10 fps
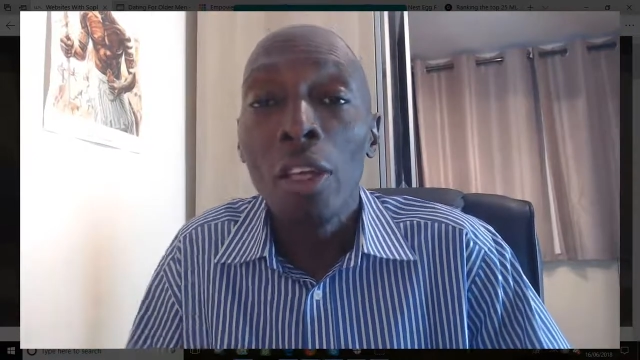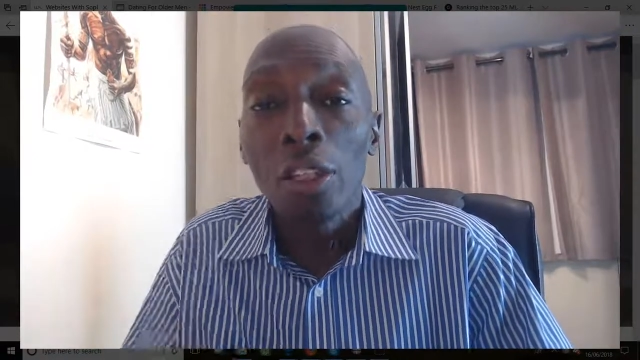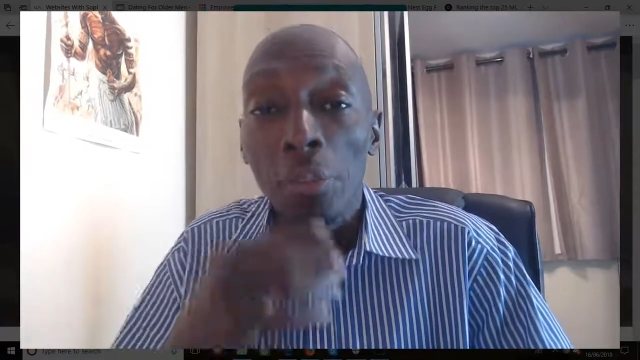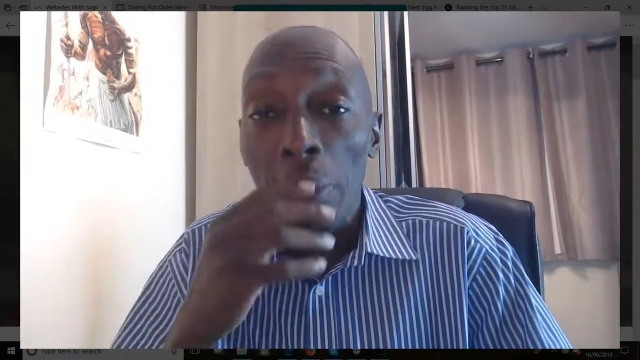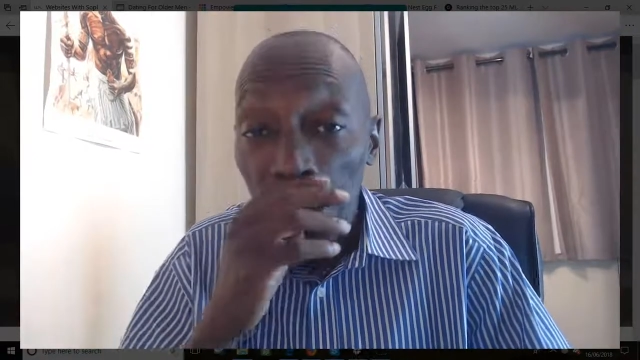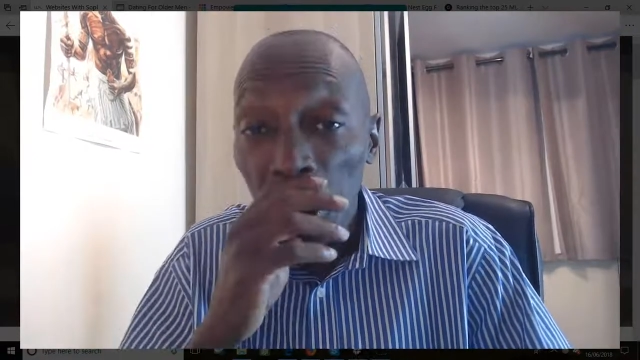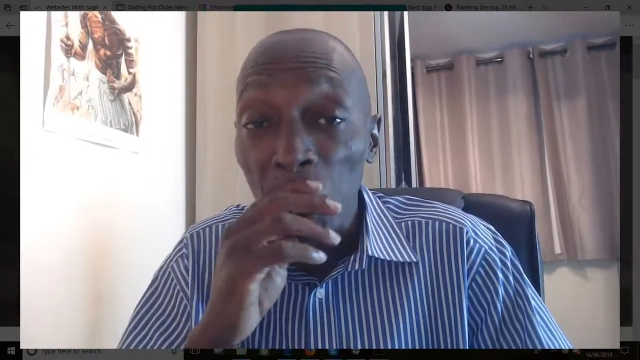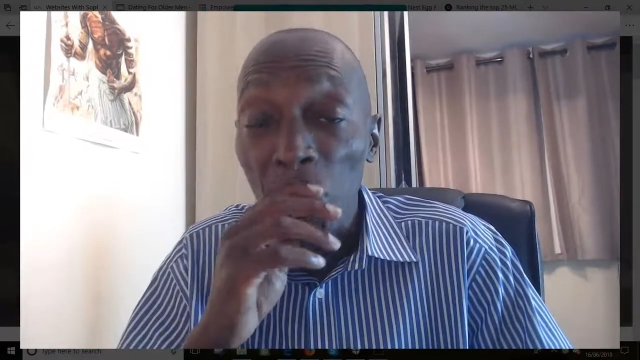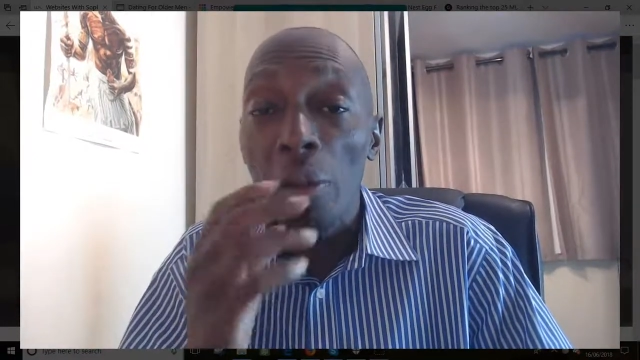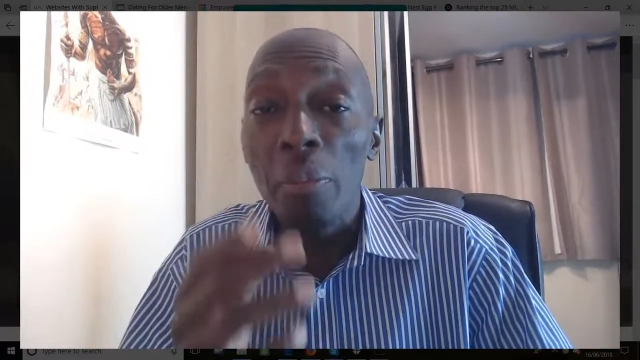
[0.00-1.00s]
So make sure
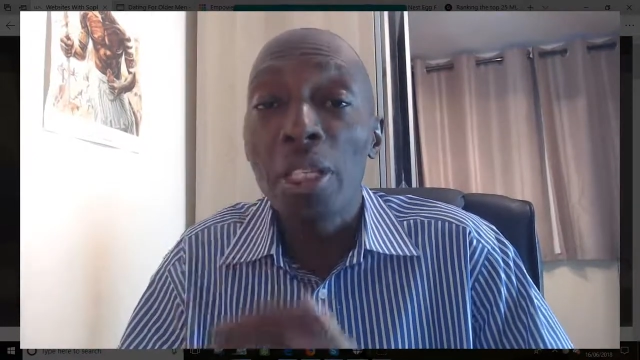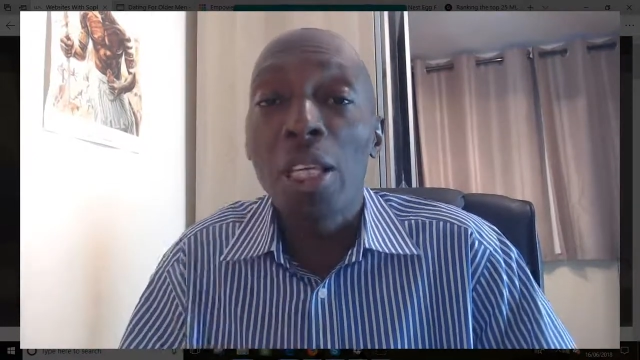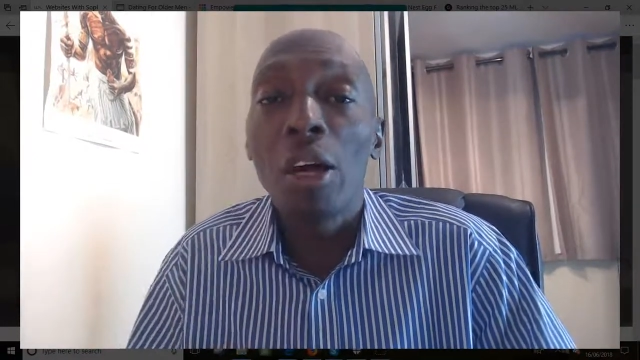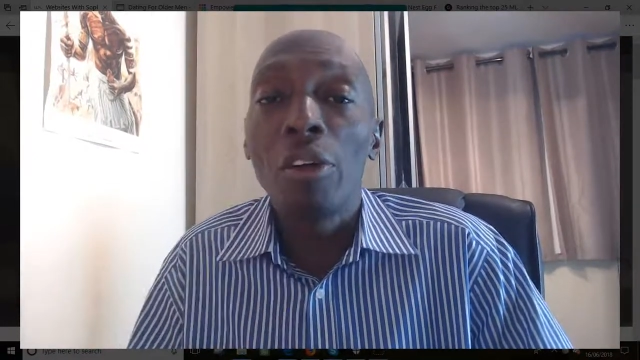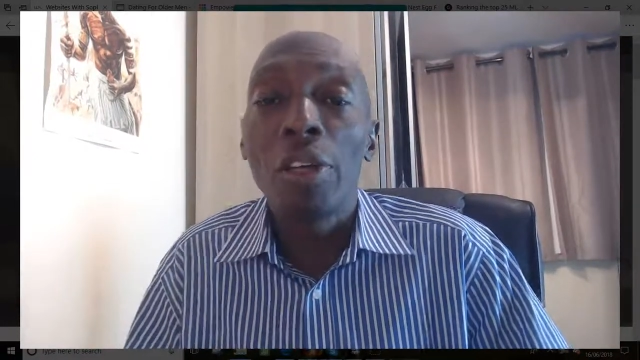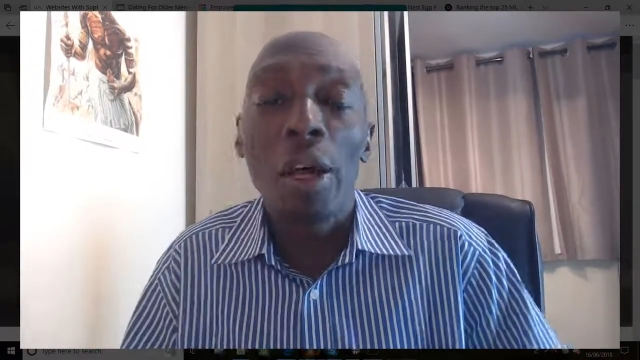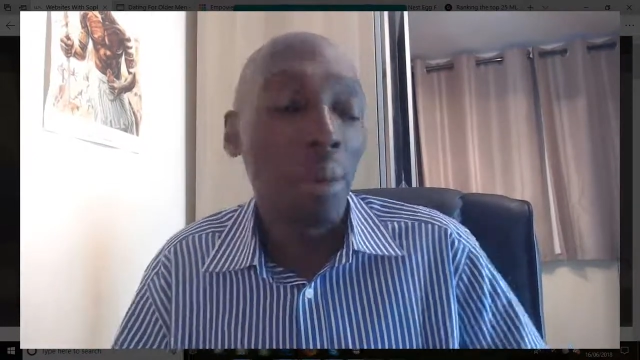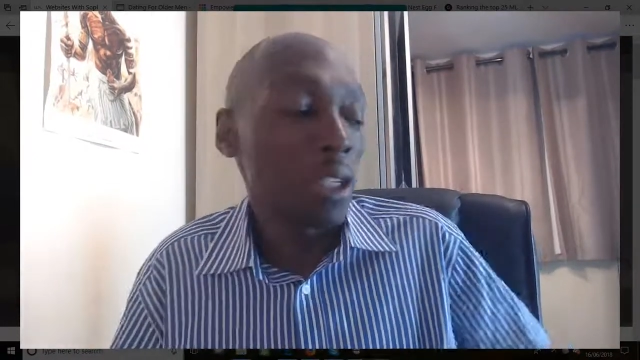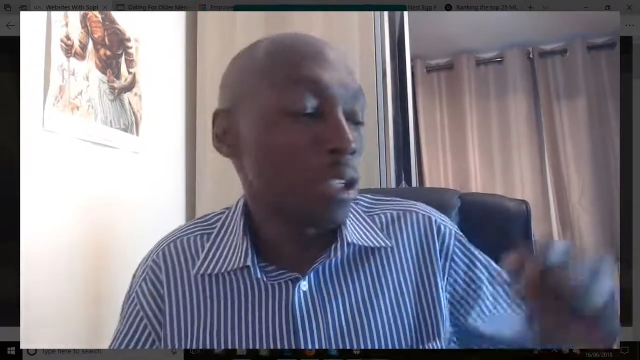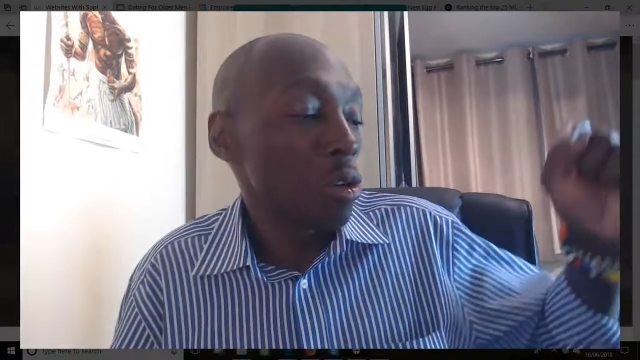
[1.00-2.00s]
you don't miss out on that.
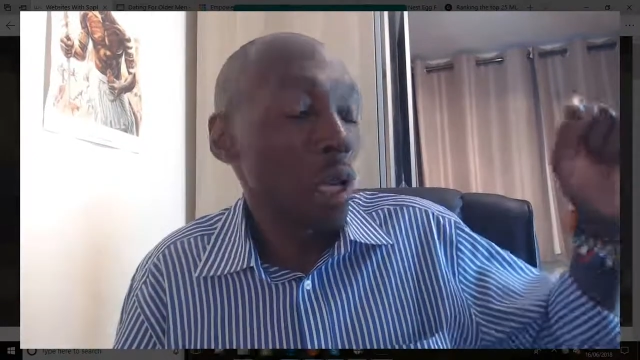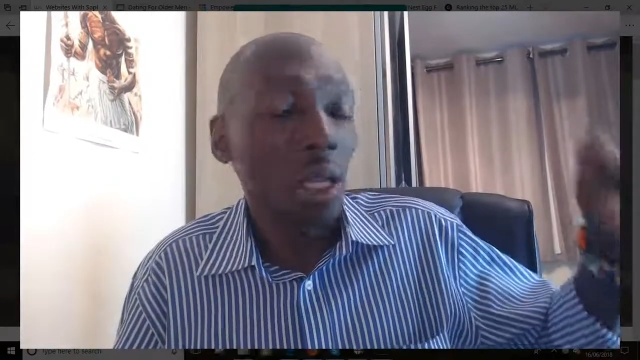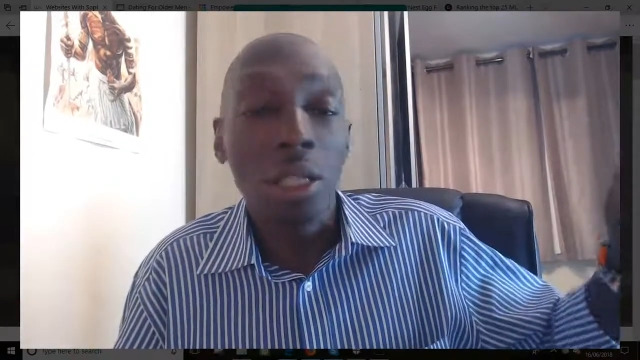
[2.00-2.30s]
Make sure you hit